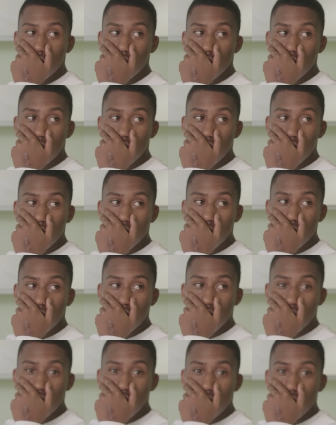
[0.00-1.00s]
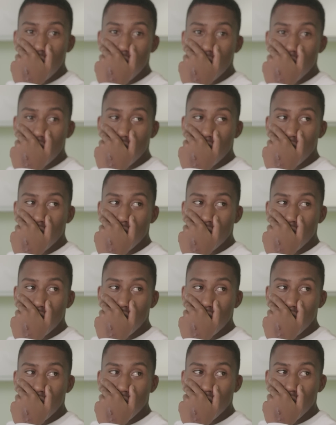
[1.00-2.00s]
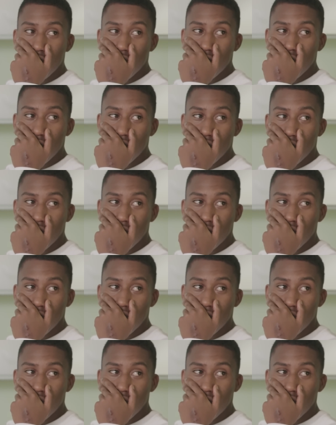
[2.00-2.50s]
(silent)